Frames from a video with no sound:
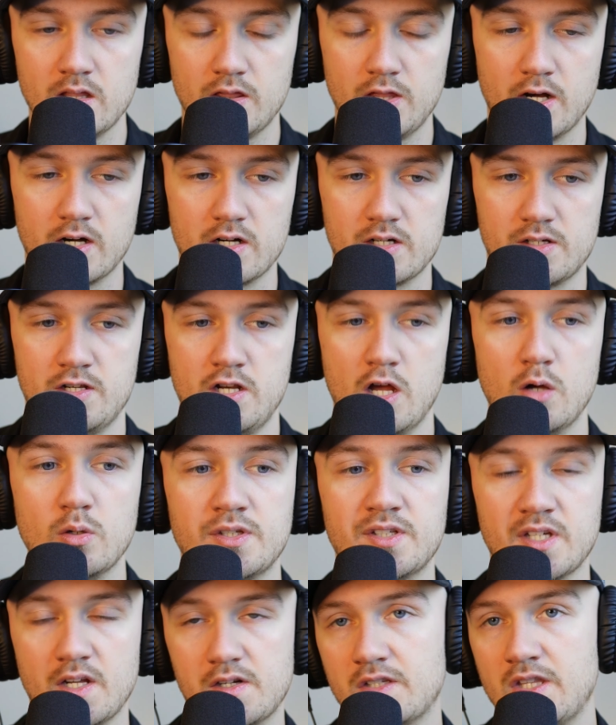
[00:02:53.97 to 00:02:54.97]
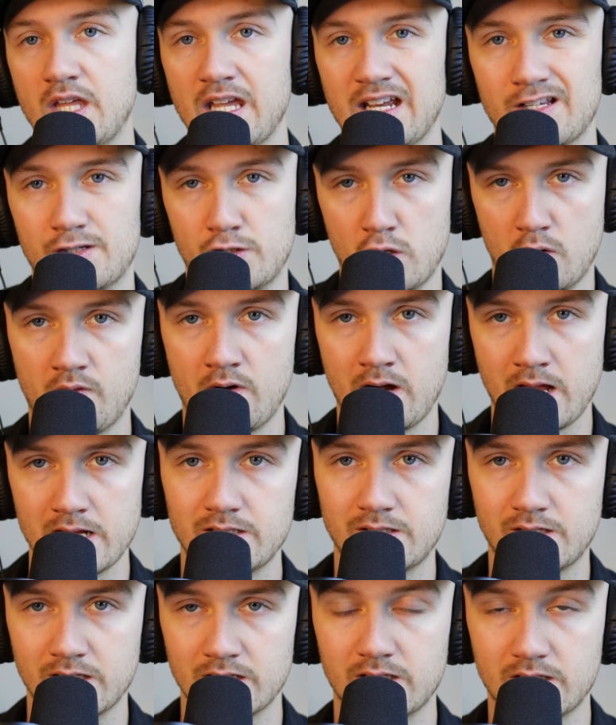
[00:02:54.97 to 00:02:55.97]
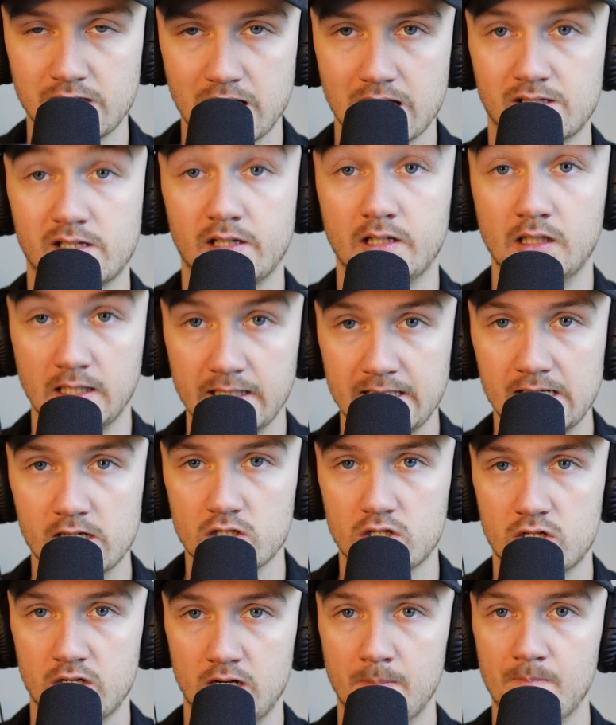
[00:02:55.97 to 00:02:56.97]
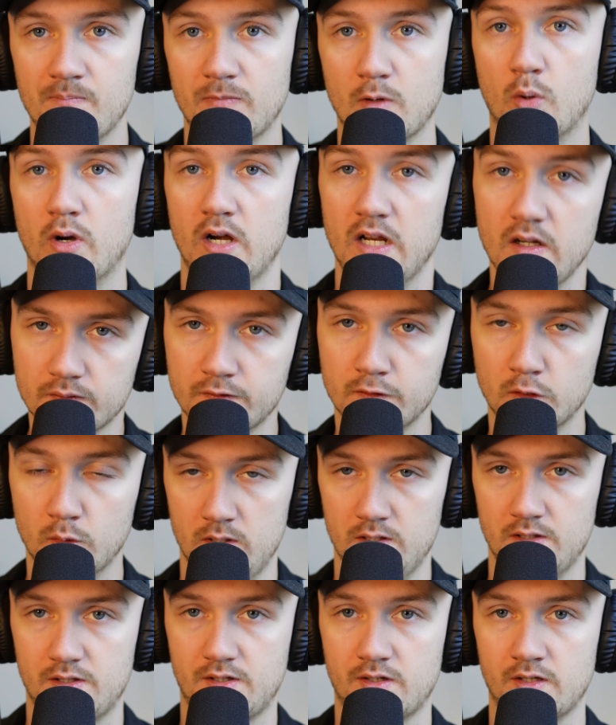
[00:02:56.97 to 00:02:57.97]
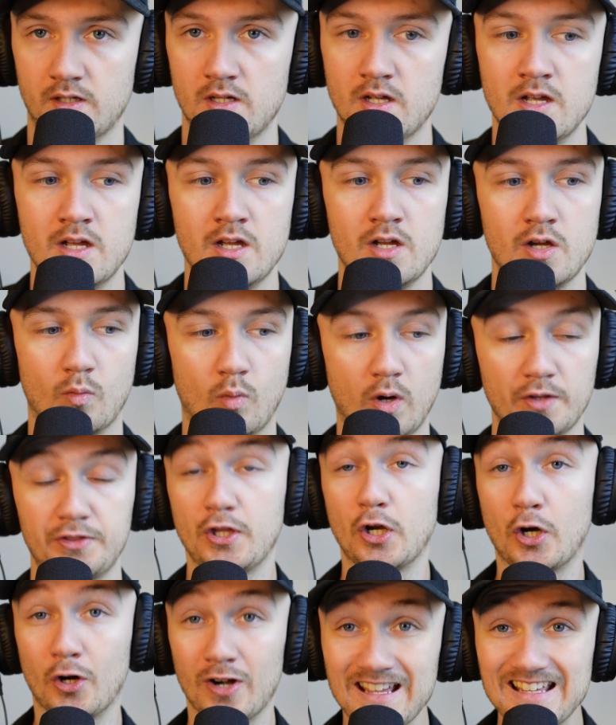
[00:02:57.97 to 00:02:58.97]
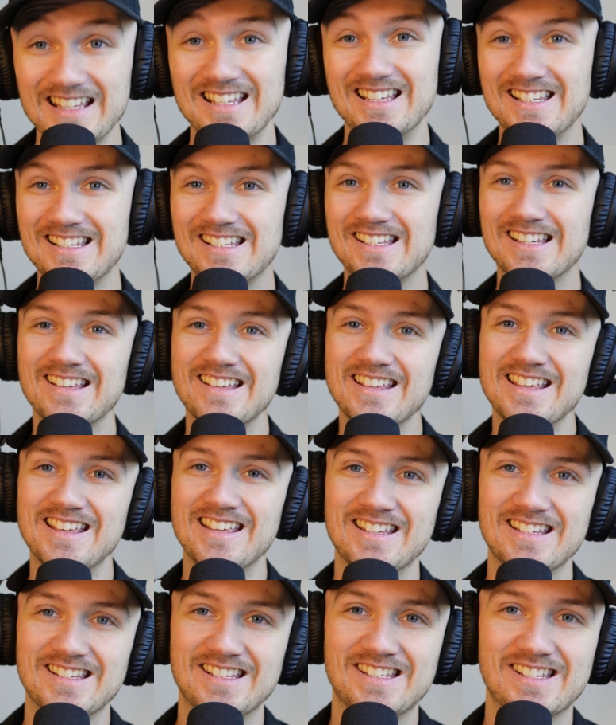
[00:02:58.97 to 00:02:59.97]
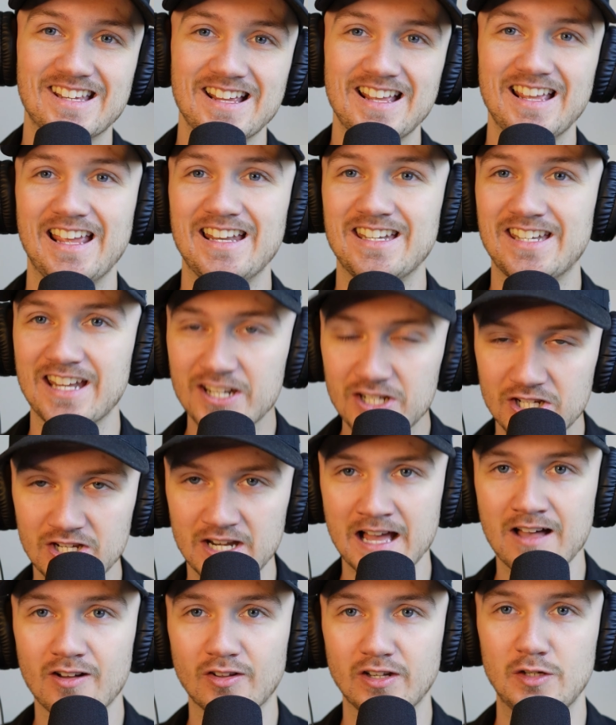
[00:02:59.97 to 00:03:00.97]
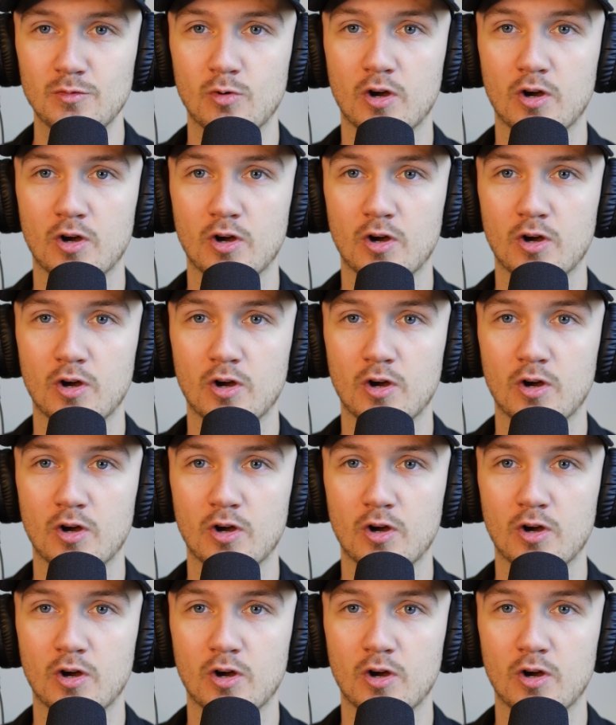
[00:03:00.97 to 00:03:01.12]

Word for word: There is no such thing as overnight success in leadership or influence. What there is, is intentionality.